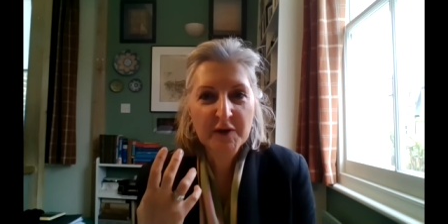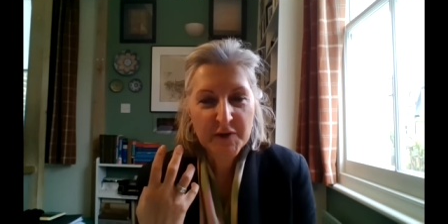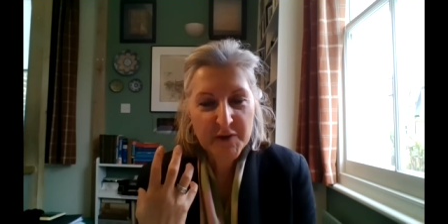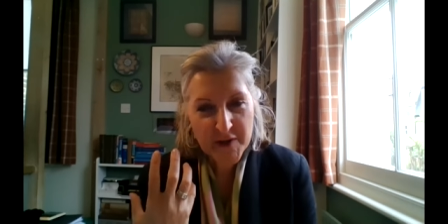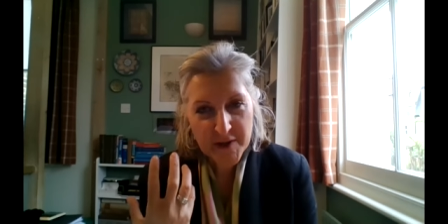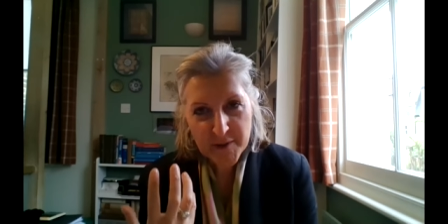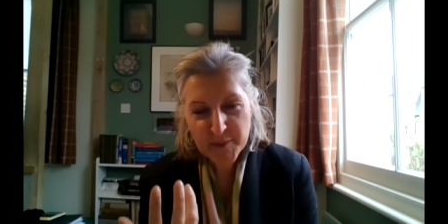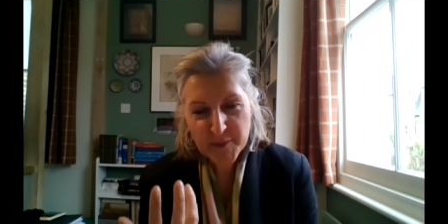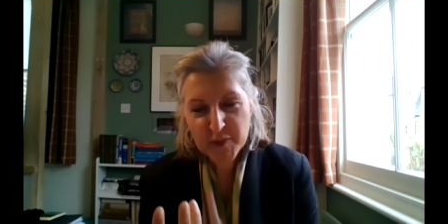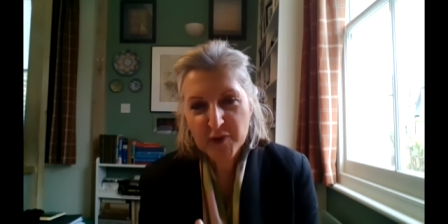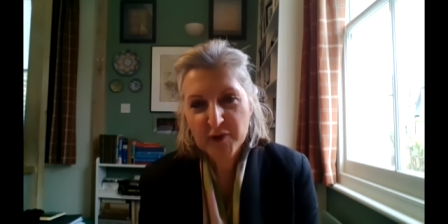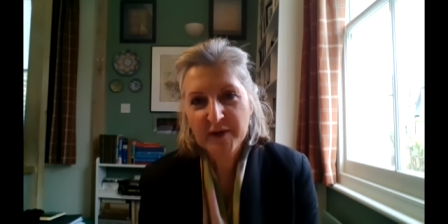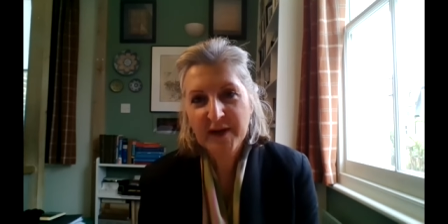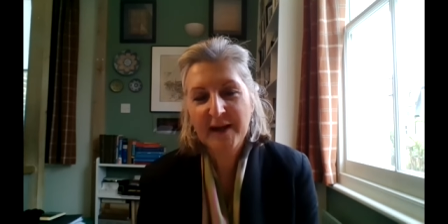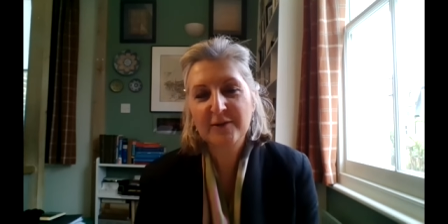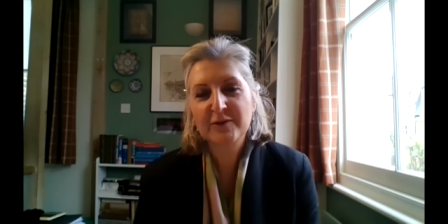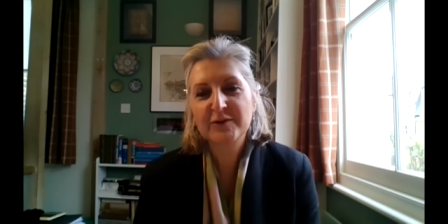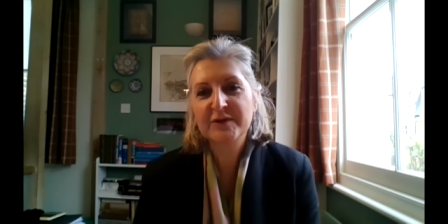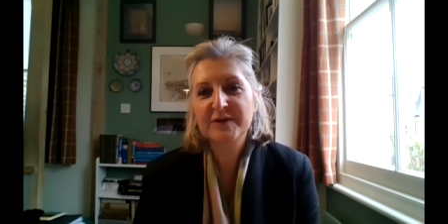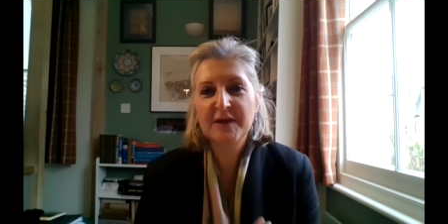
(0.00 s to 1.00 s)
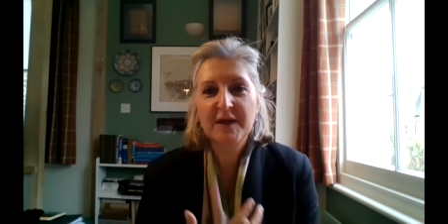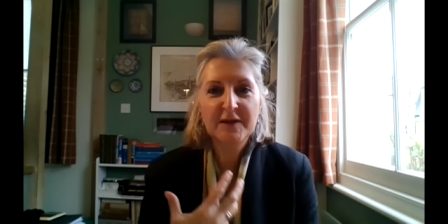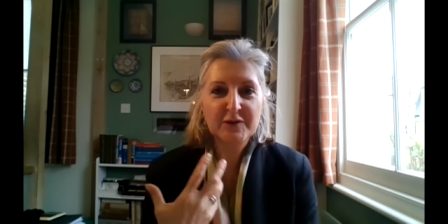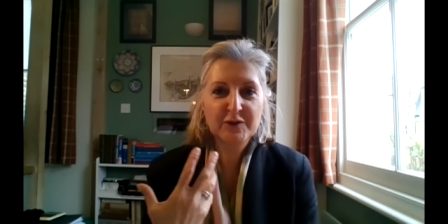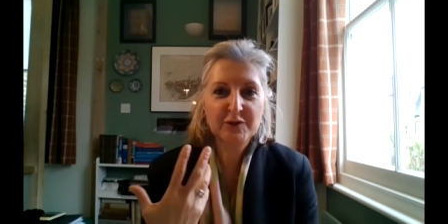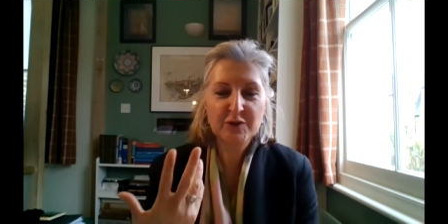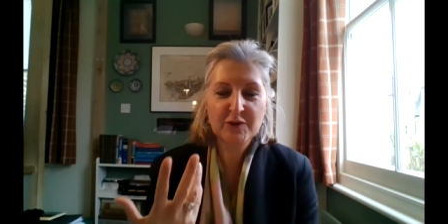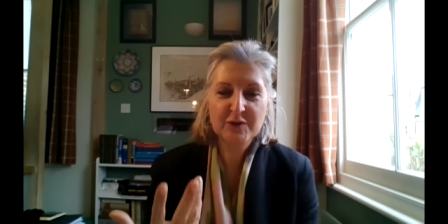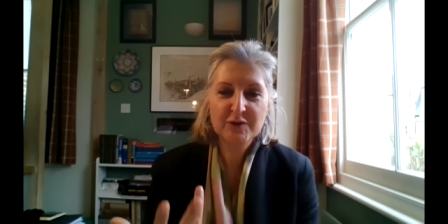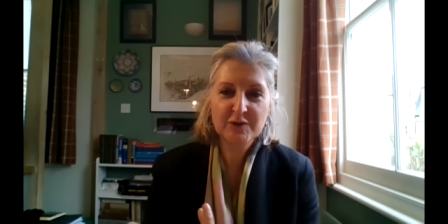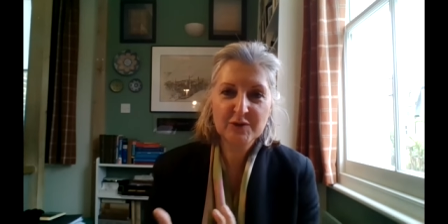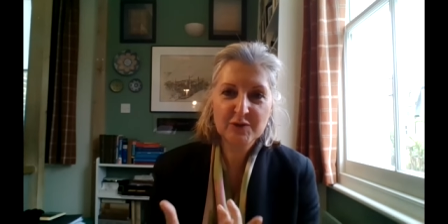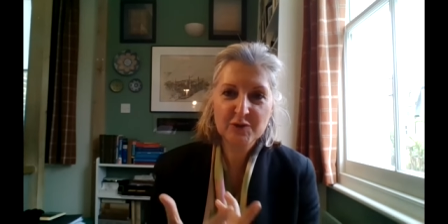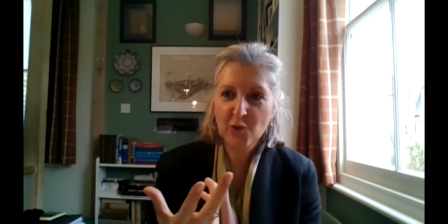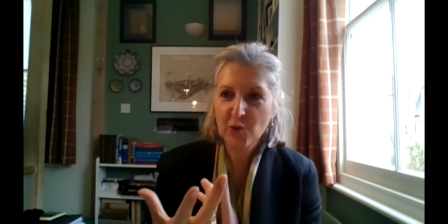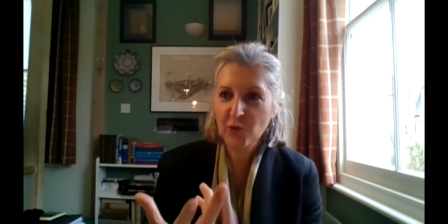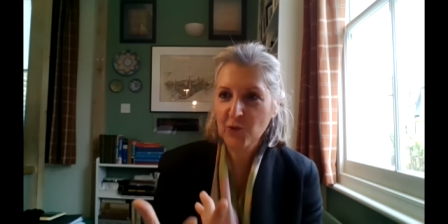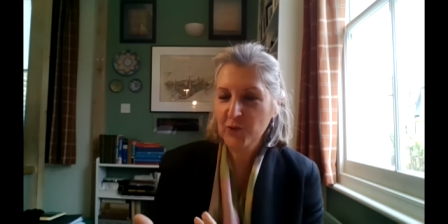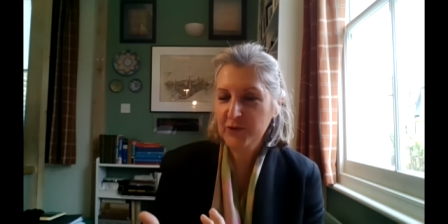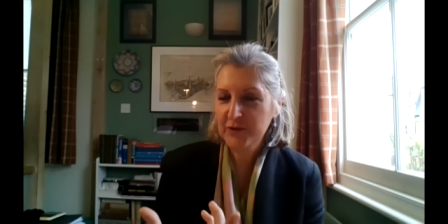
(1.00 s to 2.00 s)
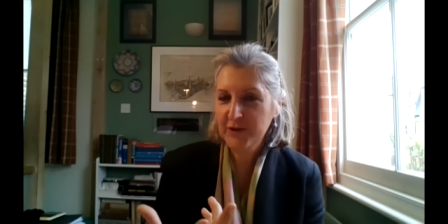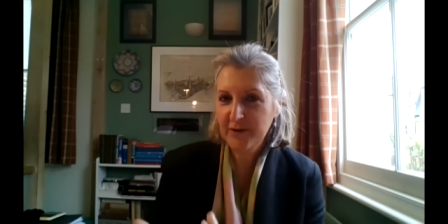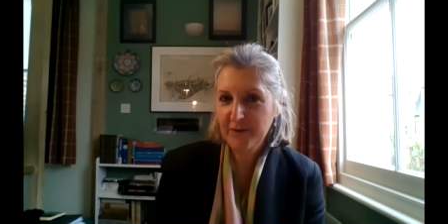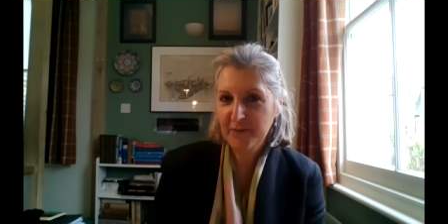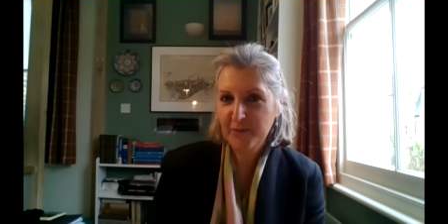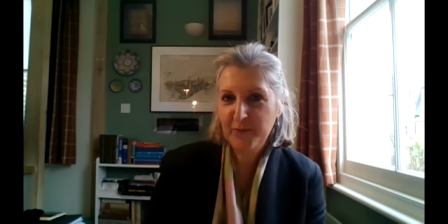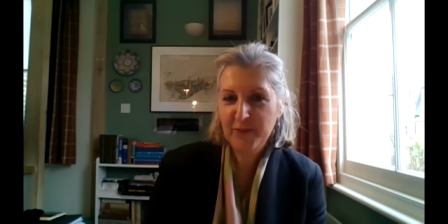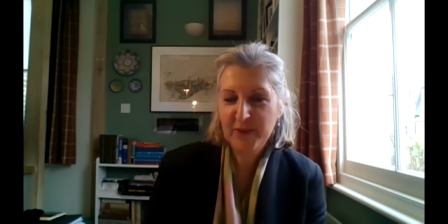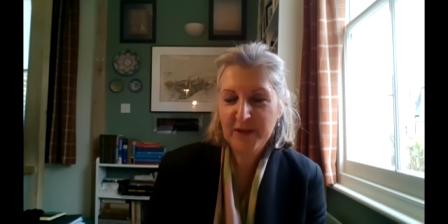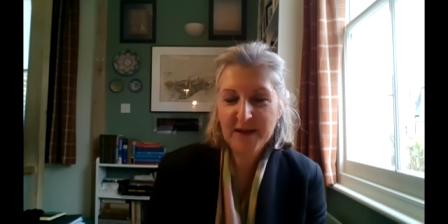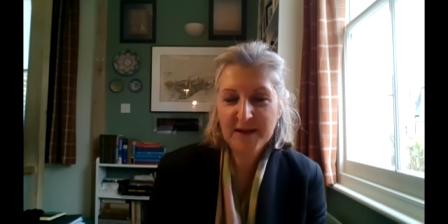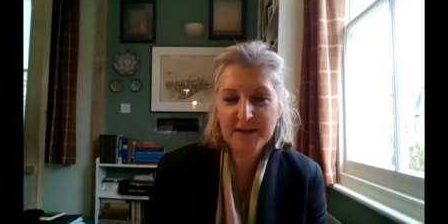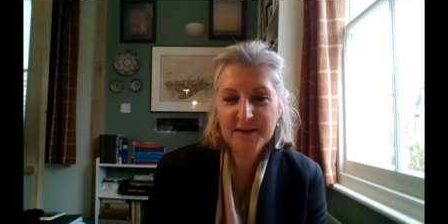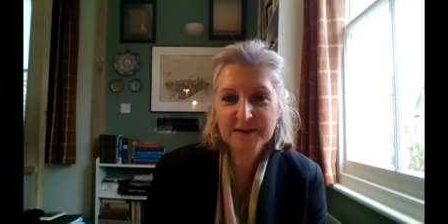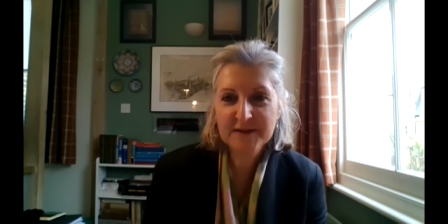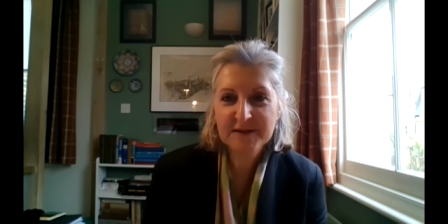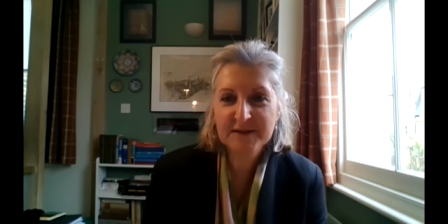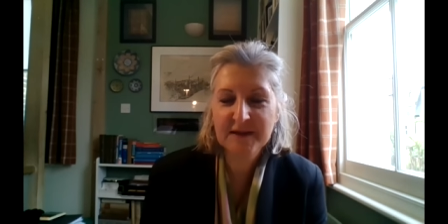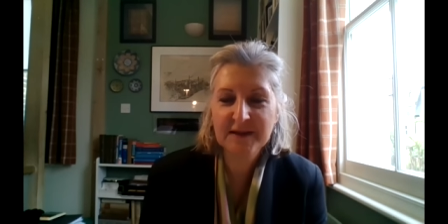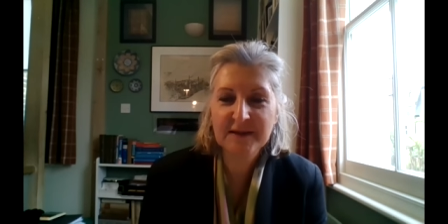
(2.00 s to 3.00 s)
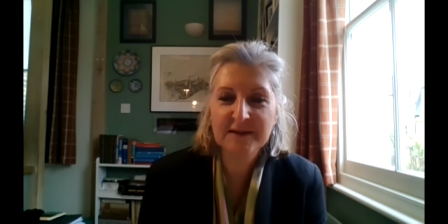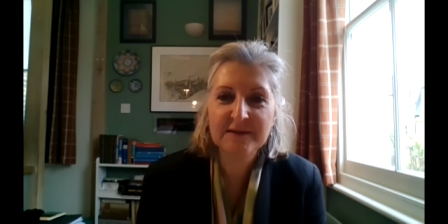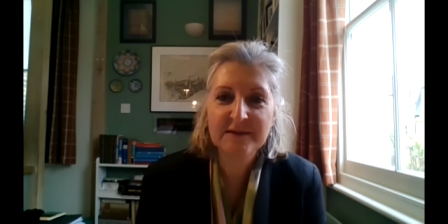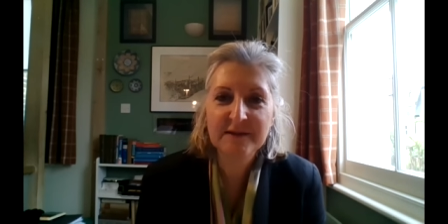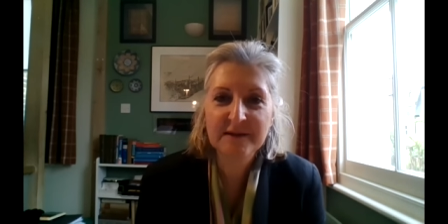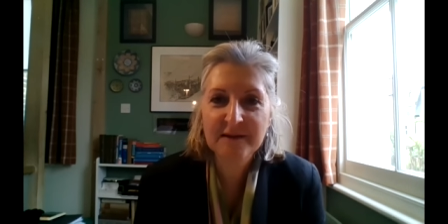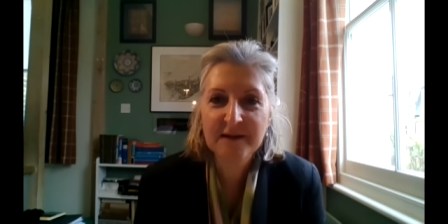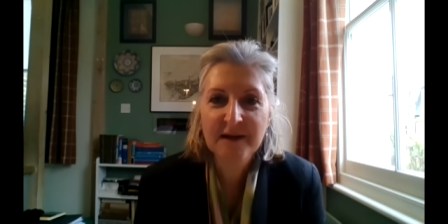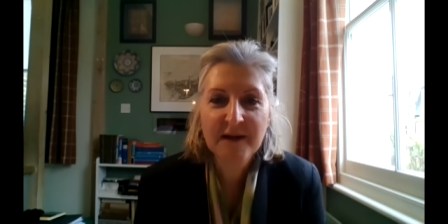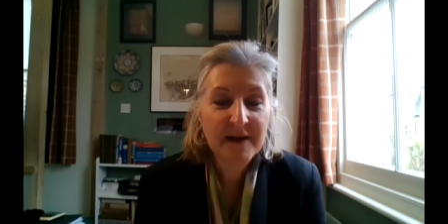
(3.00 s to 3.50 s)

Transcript: their pronunciations or their place in the